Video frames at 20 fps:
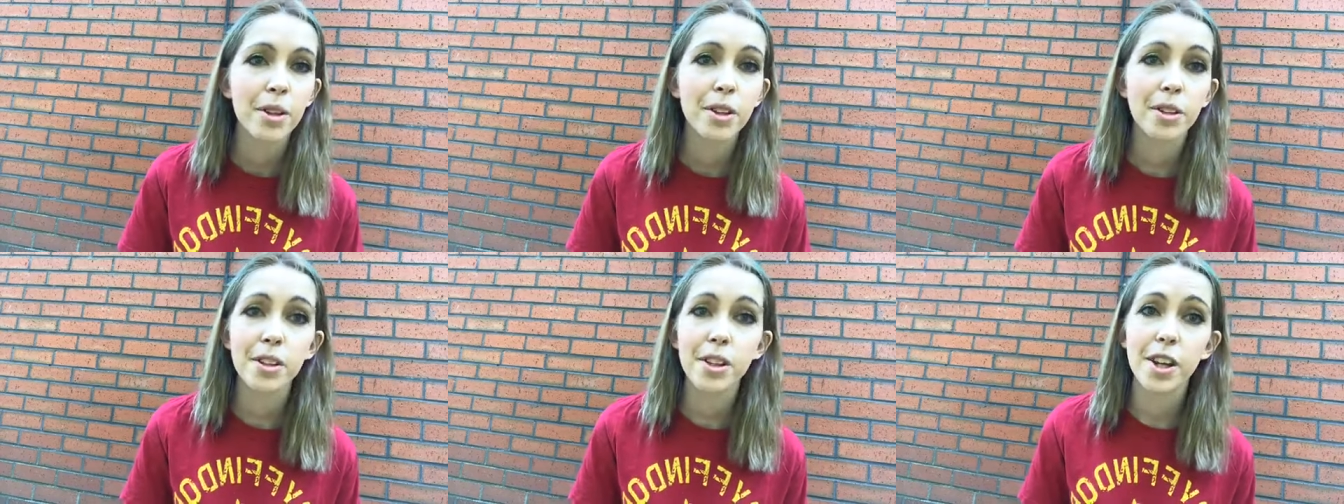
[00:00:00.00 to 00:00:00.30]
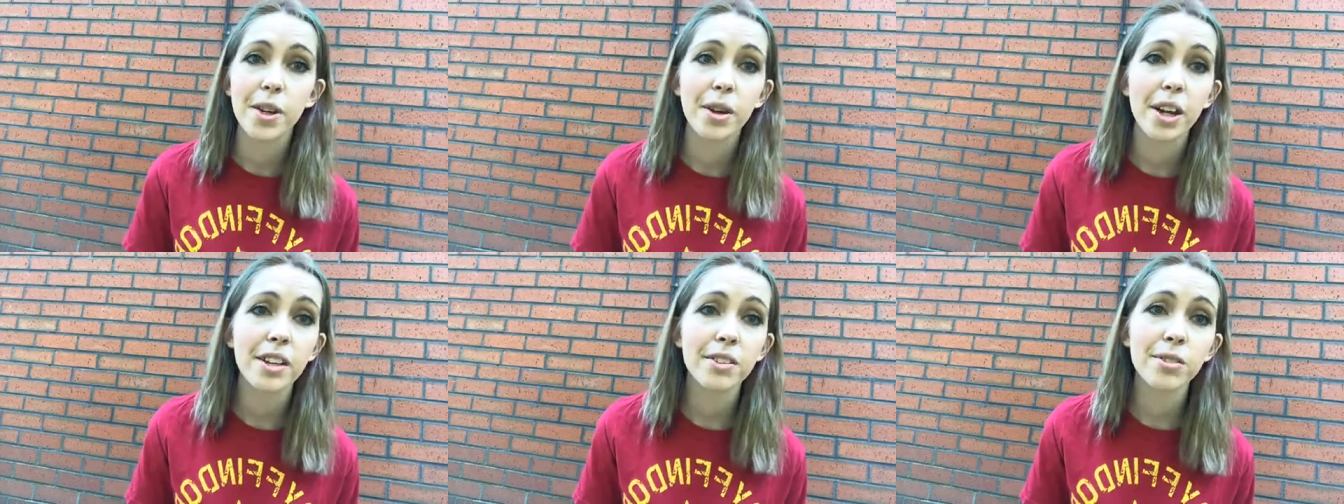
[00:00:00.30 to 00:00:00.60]
you
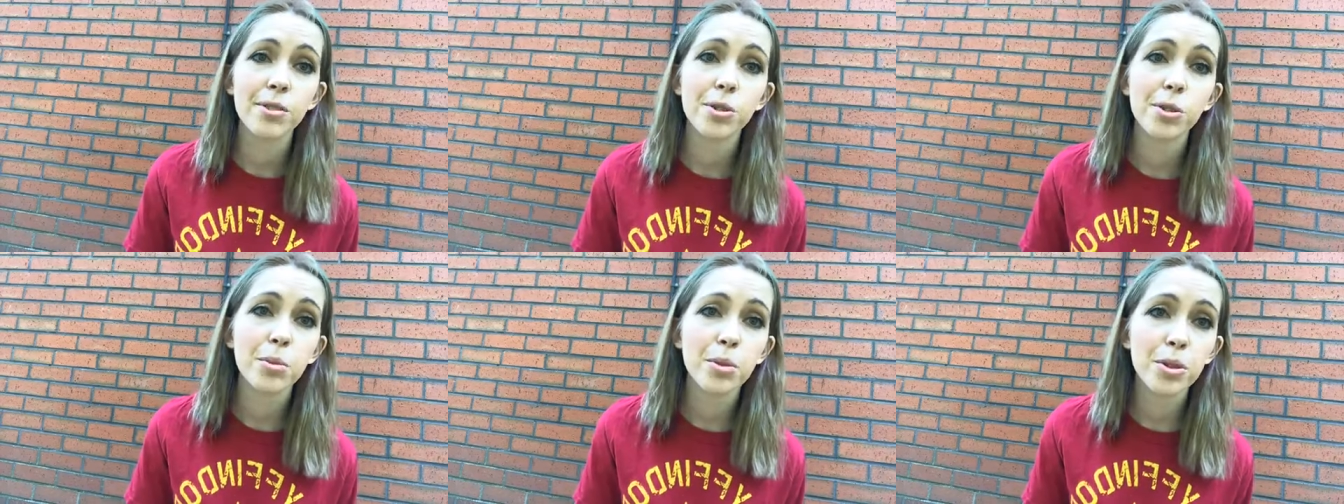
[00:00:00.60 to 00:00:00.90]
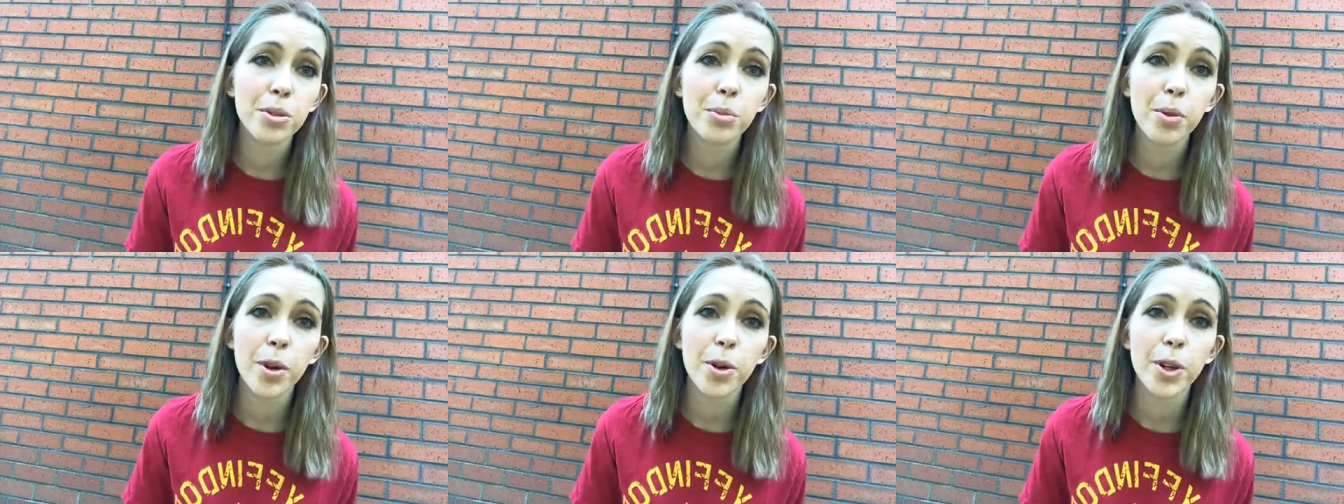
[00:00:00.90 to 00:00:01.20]
know, it's normal
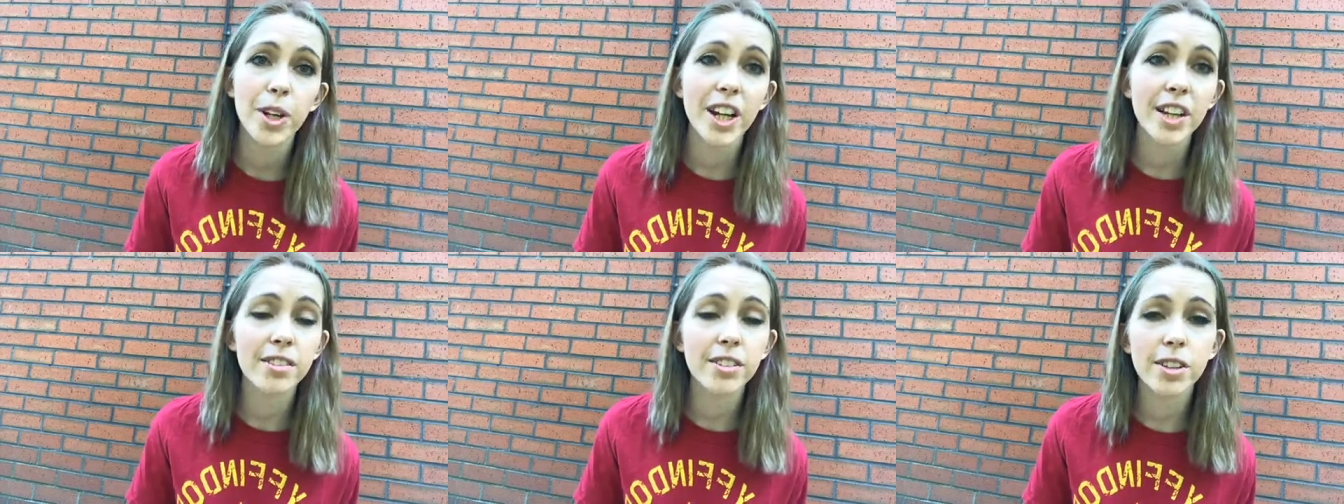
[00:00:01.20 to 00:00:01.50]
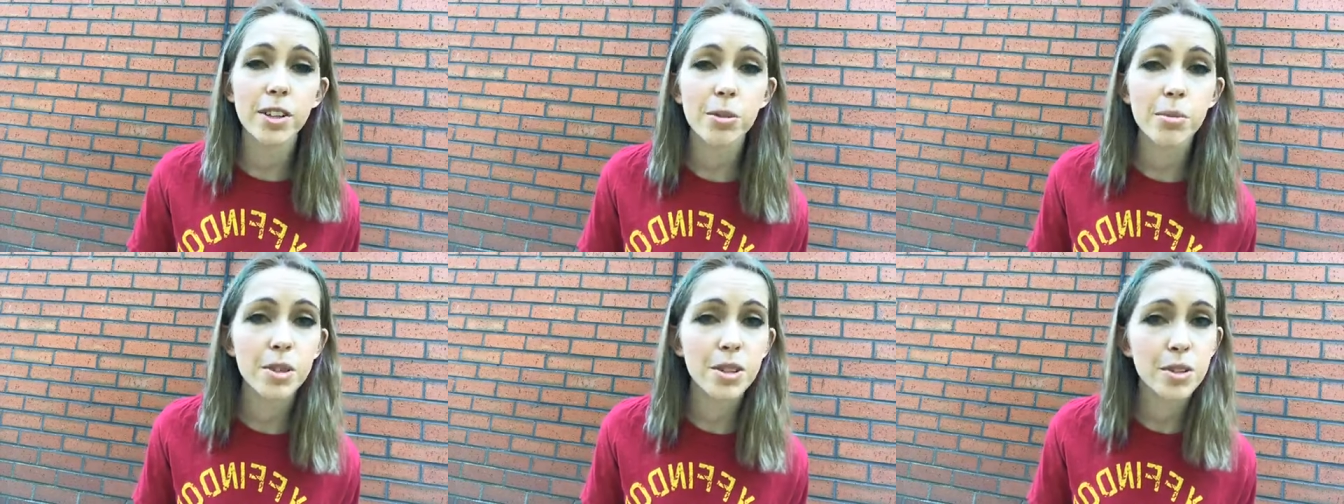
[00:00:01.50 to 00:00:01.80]
to worry, it's
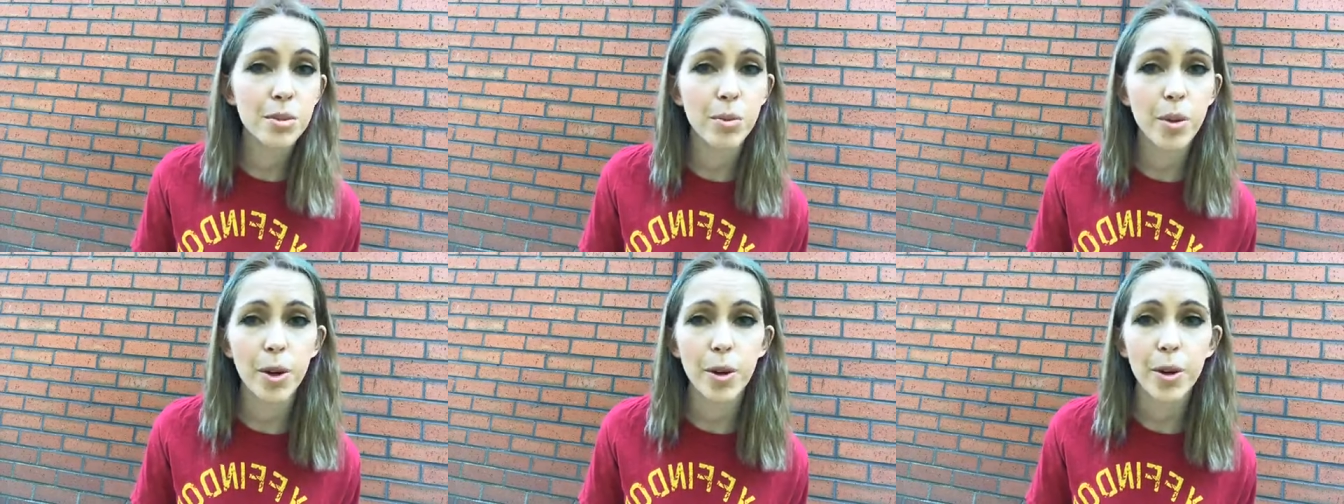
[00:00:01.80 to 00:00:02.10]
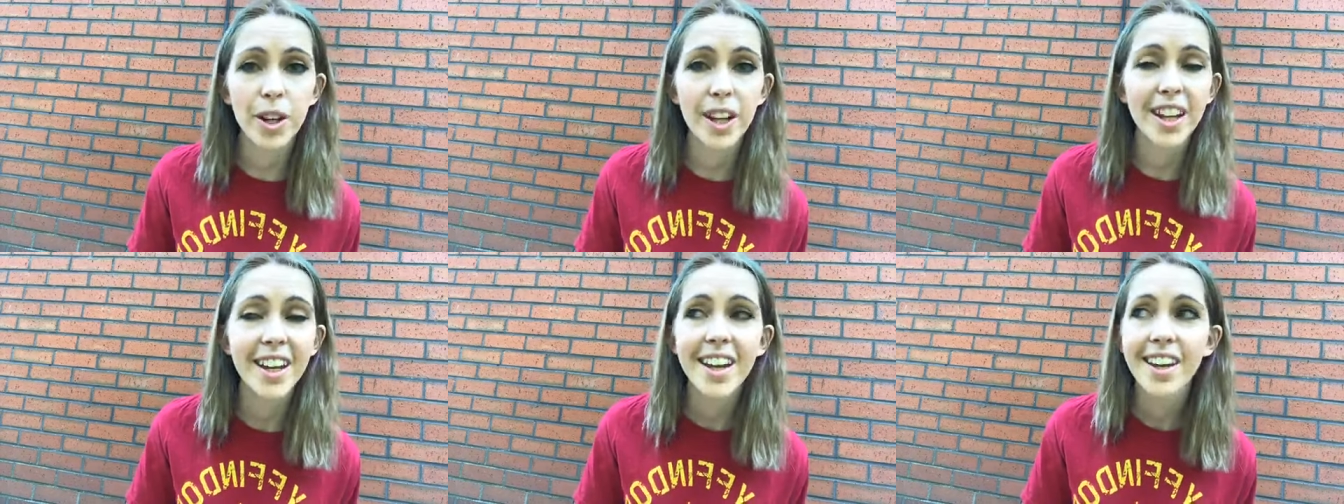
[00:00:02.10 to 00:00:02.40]
human to
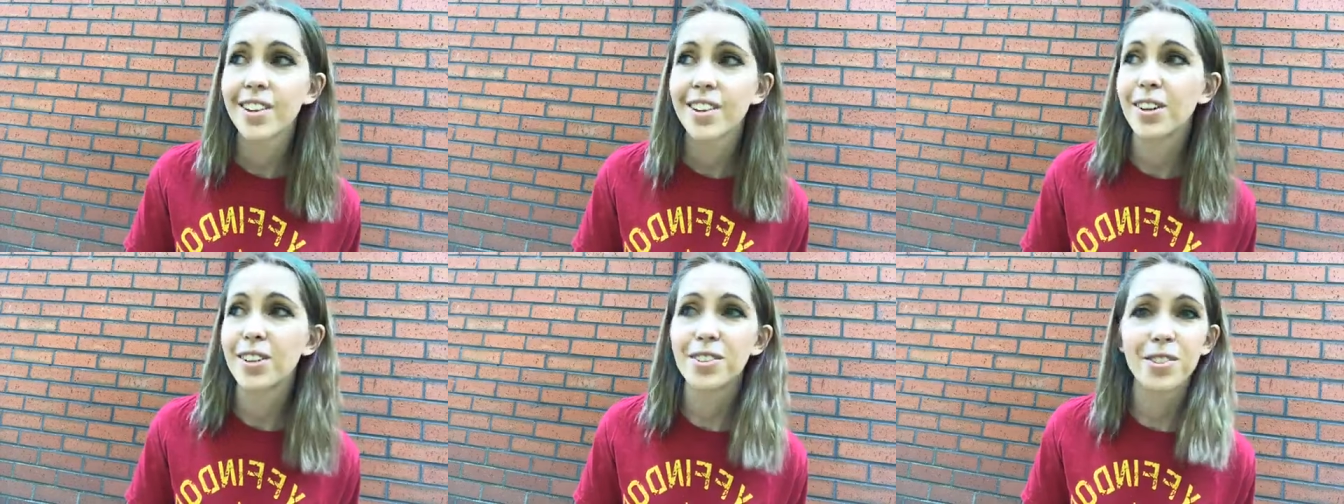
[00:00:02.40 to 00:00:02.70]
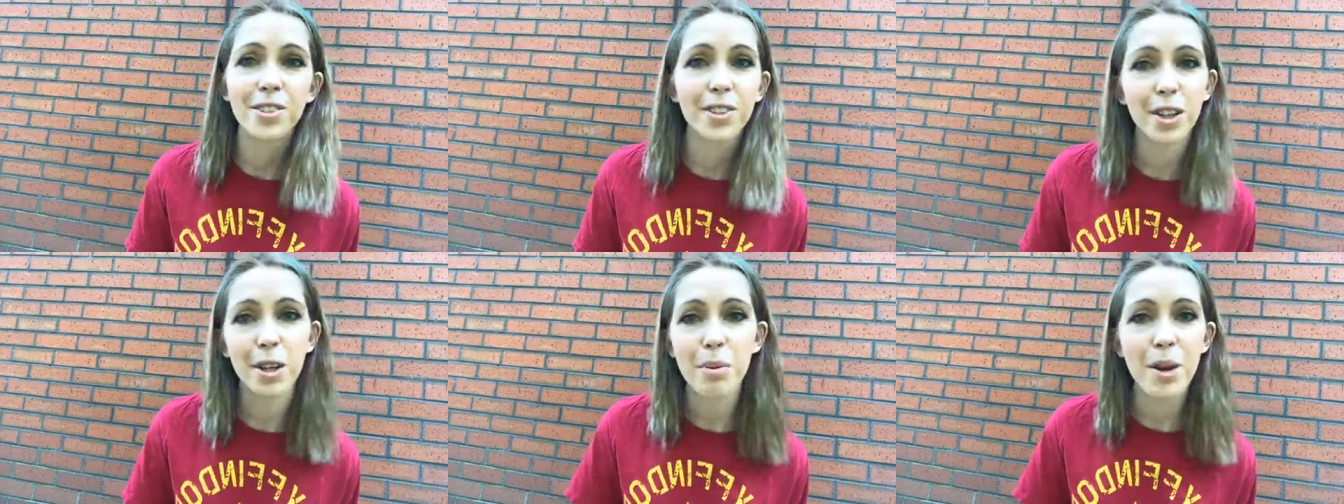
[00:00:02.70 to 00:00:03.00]
worry, God's
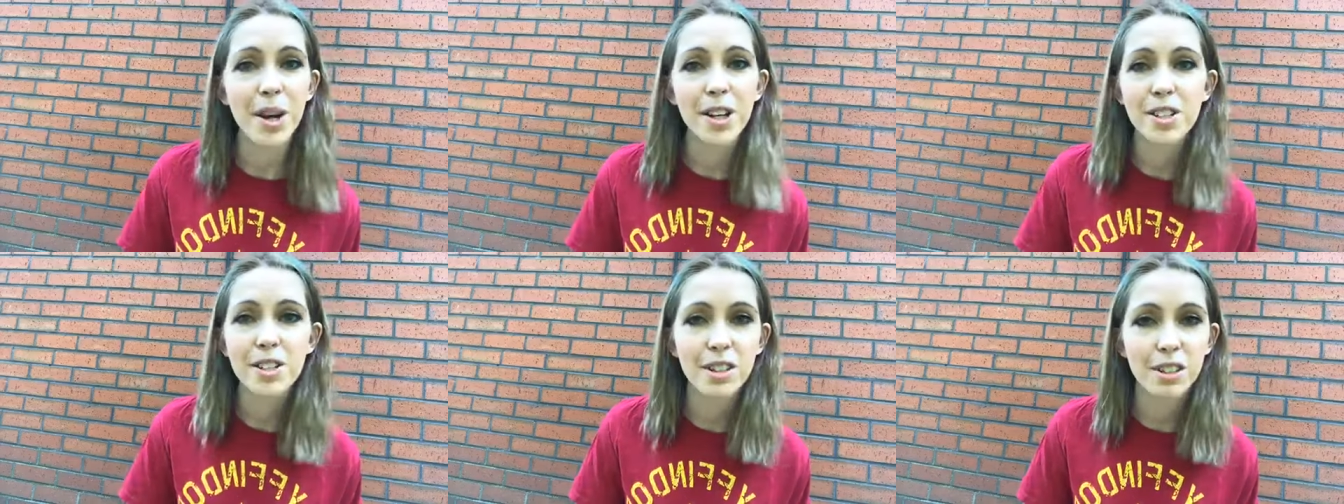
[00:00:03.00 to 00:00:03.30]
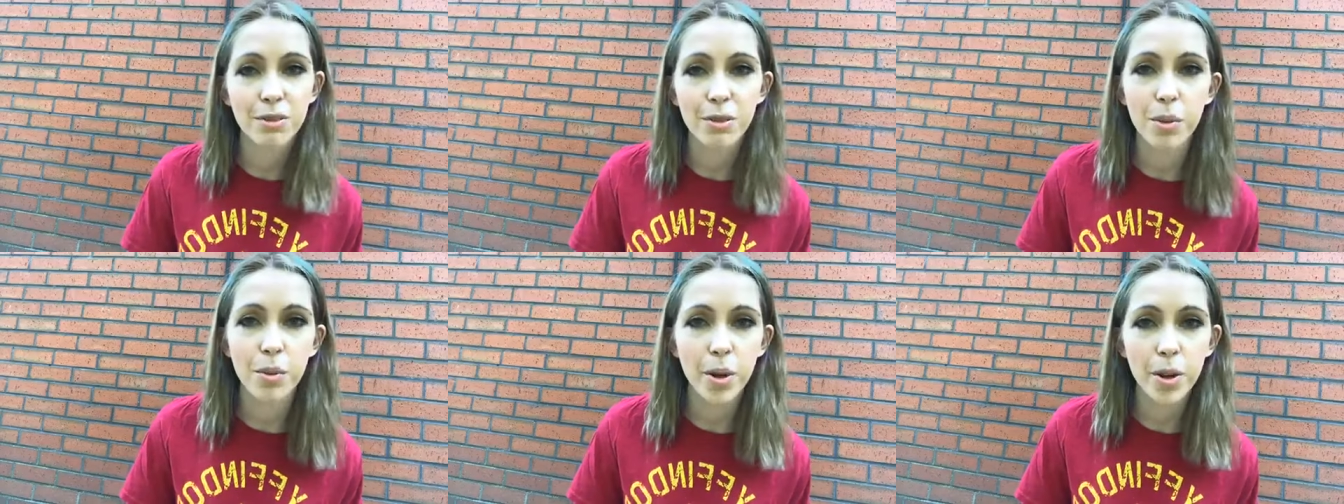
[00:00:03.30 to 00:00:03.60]
not going to punish
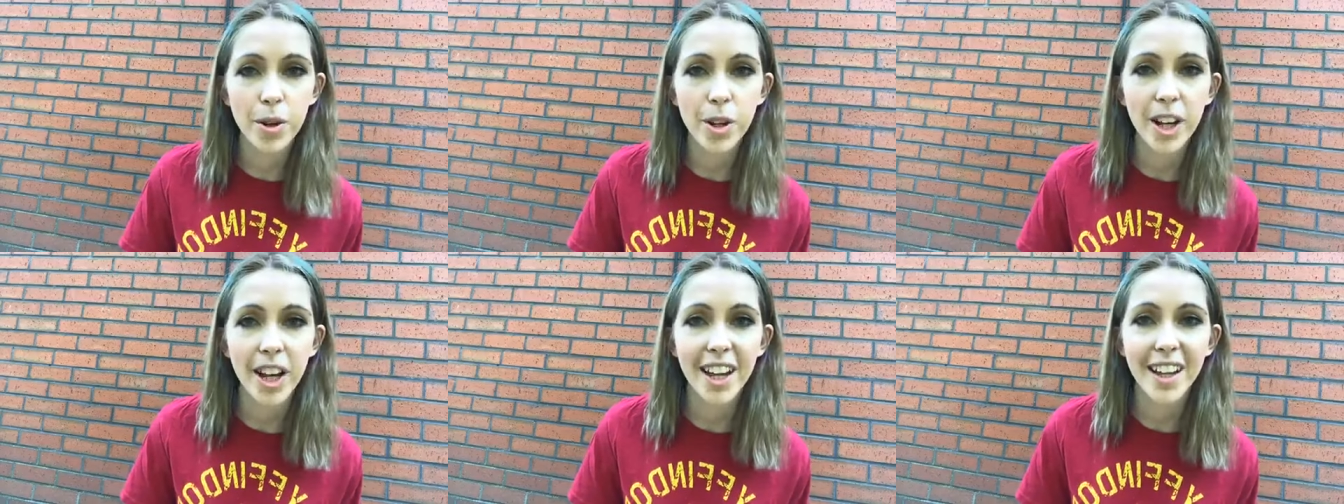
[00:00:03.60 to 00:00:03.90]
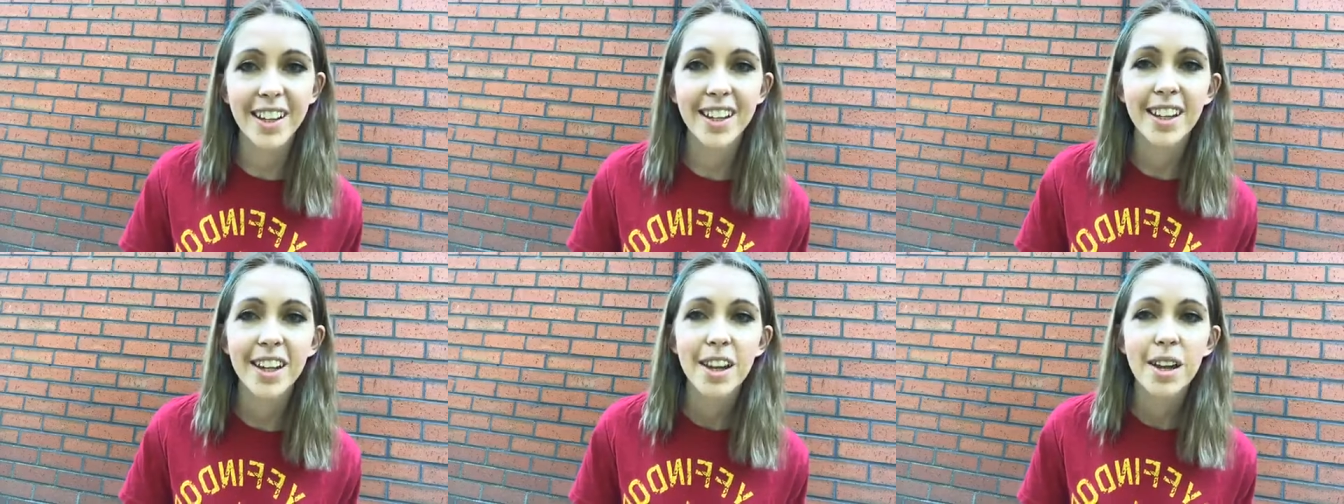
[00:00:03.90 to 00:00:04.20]
us for worrying.